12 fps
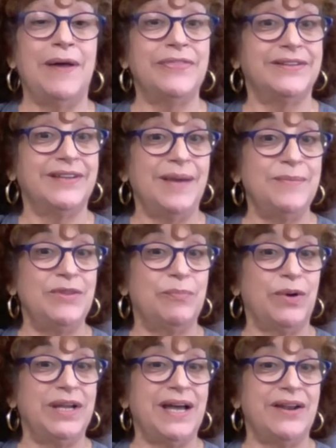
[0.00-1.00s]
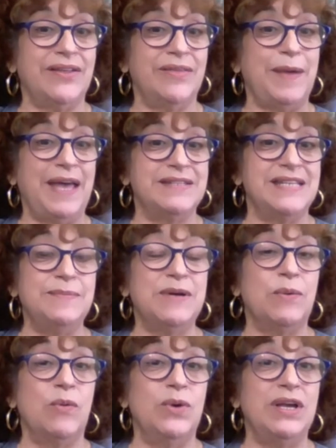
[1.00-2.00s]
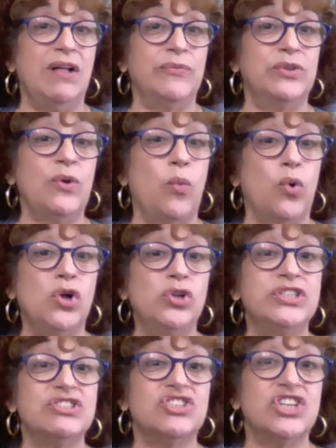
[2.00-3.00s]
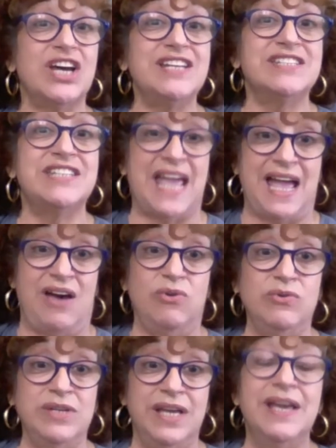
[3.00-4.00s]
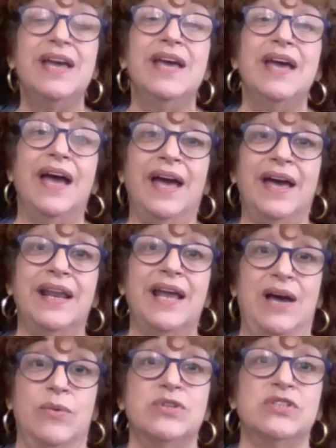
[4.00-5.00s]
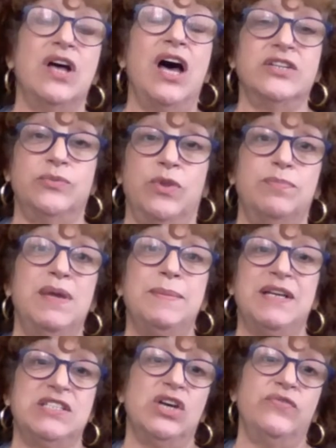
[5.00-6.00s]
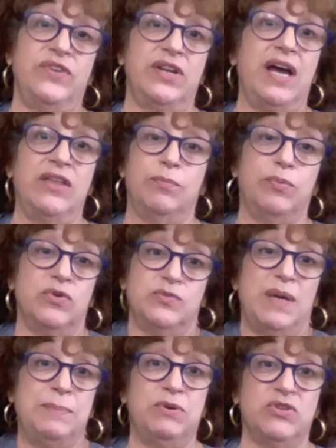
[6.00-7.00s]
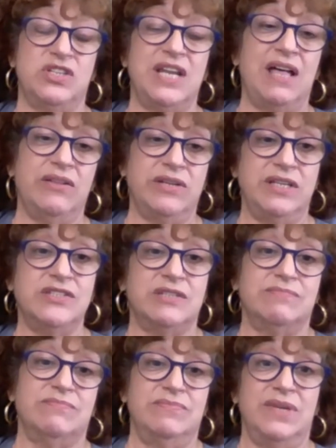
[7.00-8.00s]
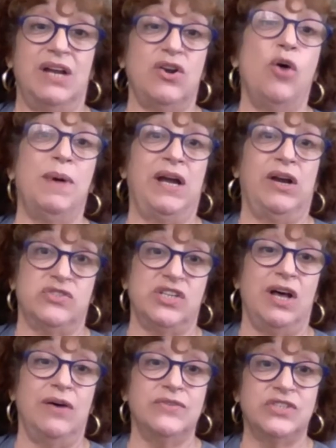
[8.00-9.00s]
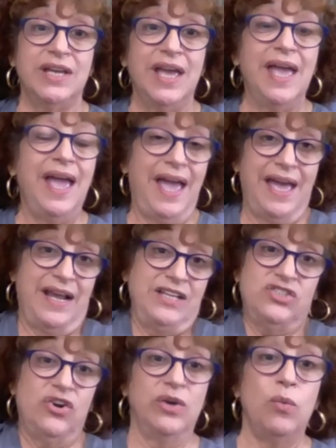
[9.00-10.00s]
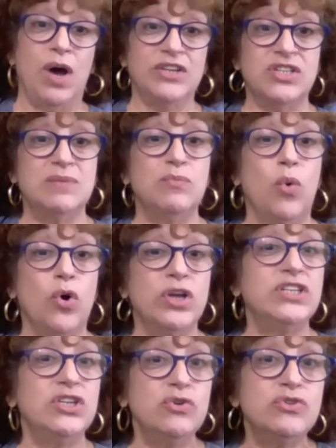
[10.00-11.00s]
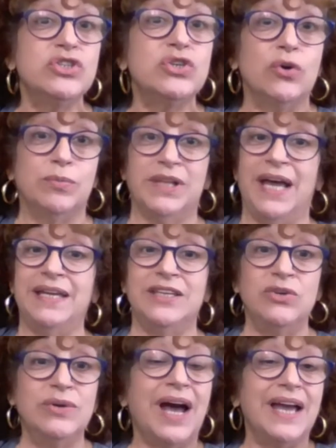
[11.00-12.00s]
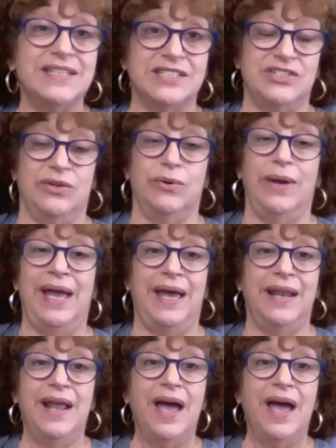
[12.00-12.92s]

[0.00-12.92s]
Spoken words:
the time of the breakout of the pandemic when the world shut down and I was locked with me, myself, and I, my personalities, at all by ourselves. And I started watching more YouTube like you guys do. And